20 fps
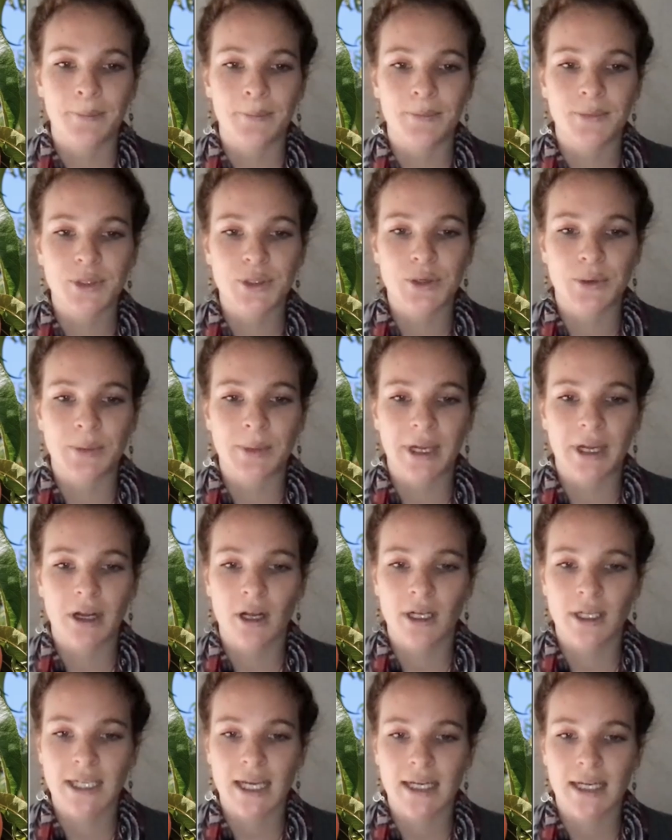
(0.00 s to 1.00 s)
So my
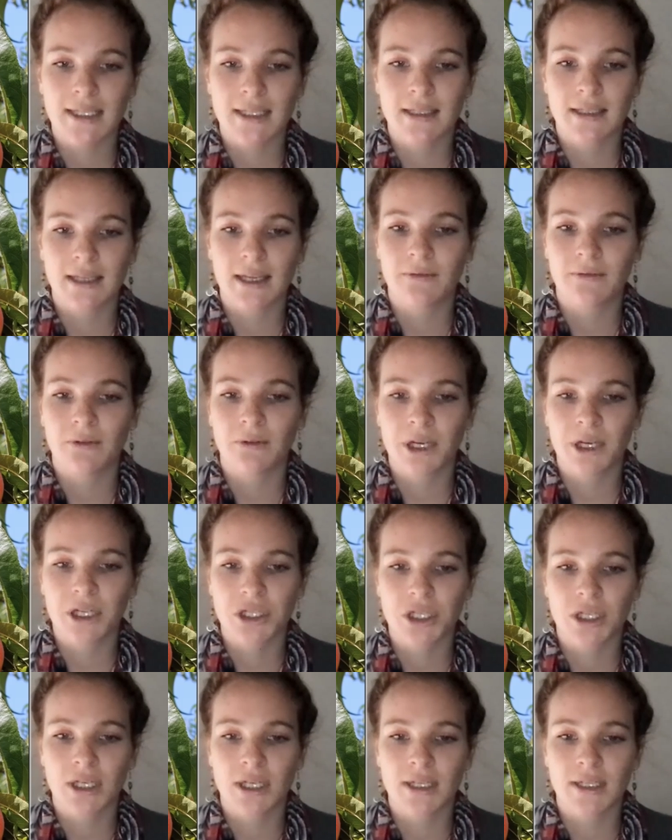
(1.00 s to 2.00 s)
contact
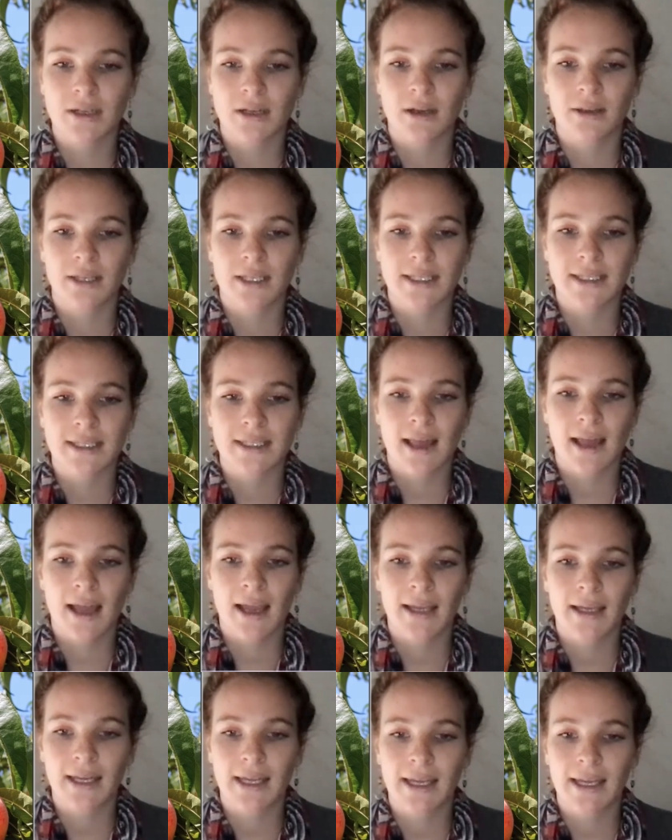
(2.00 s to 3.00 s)
information is on the
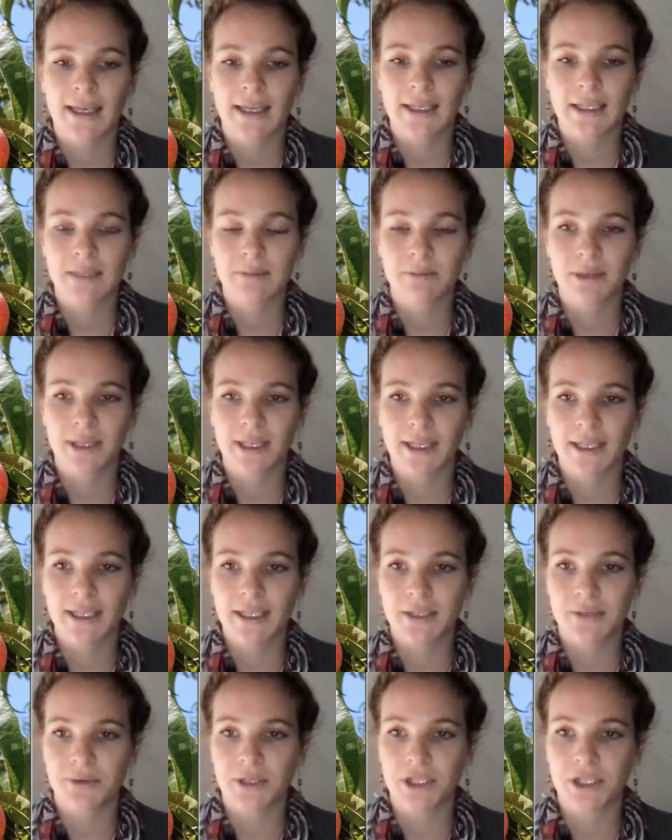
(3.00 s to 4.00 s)
slide, and
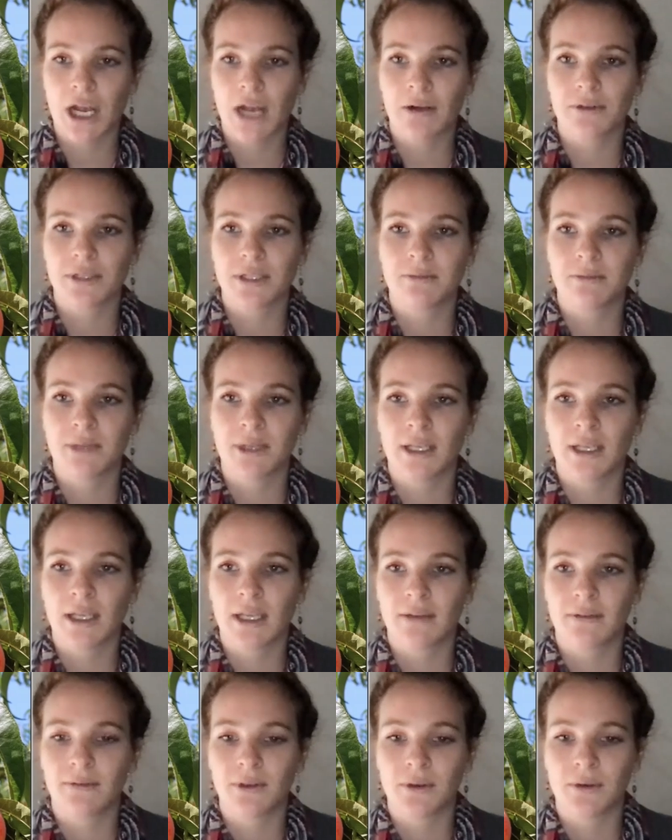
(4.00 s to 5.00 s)
please reach out to me
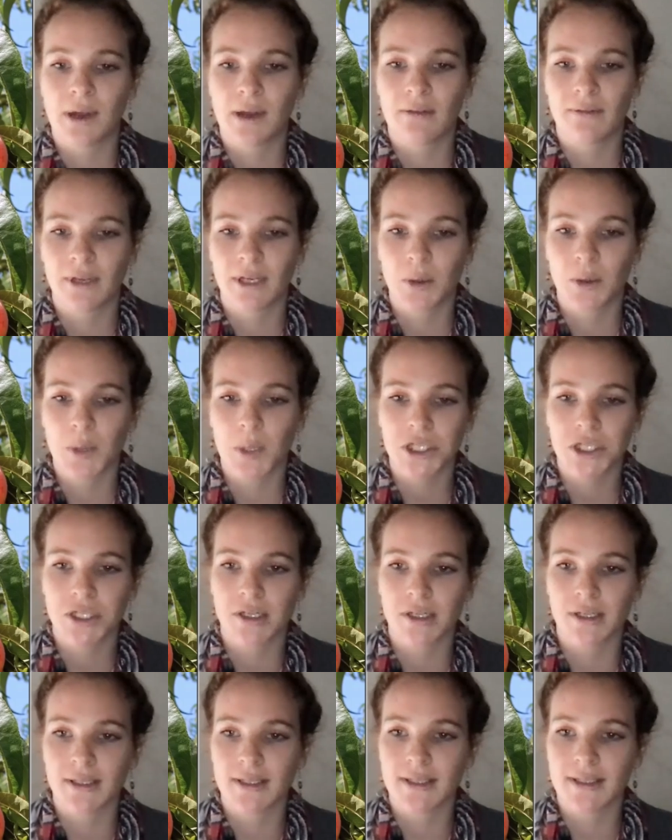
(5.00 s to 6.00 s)
if you have any
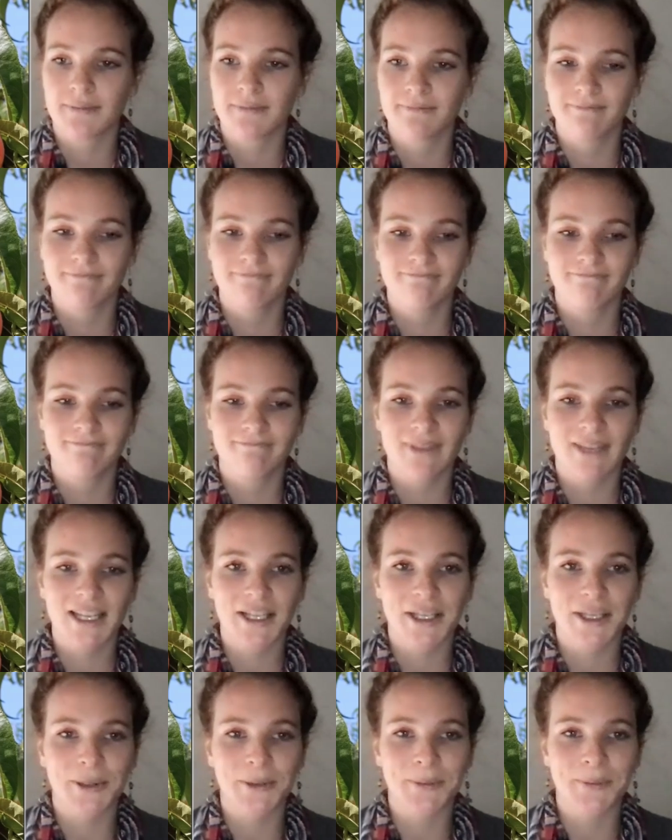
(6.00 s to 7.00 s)
questions. Thank
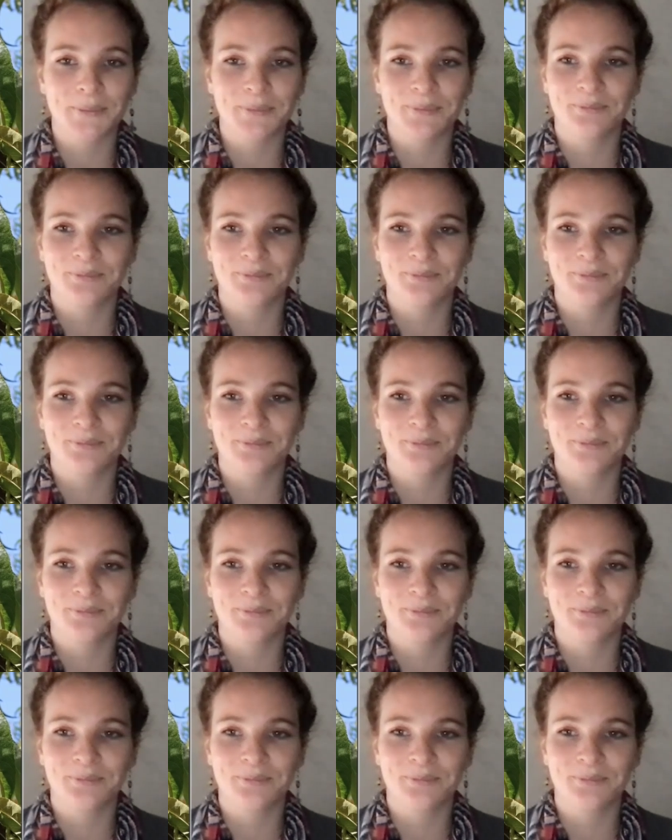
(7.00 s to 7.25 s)
you.